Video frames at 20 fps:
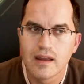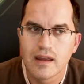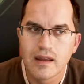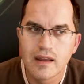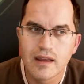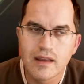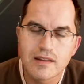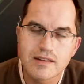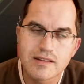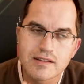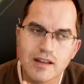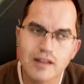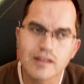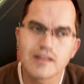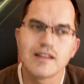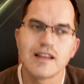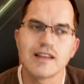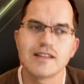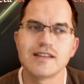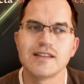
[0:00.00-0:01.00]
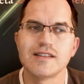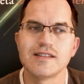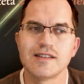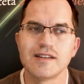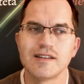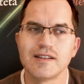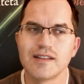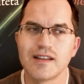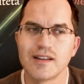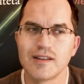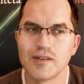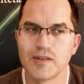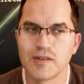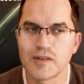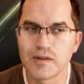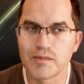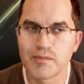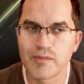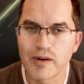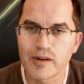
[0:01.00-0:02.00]
it's not necessary that your
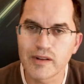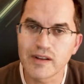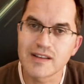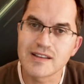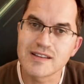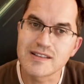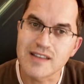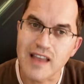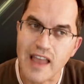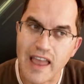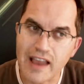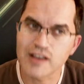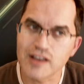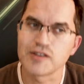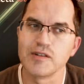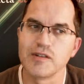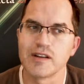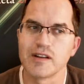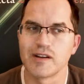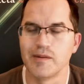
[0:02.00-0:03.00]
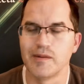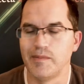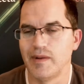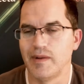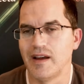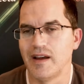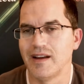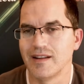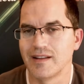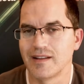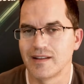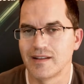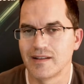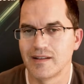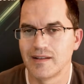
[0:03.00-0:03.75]
product is actually compliant.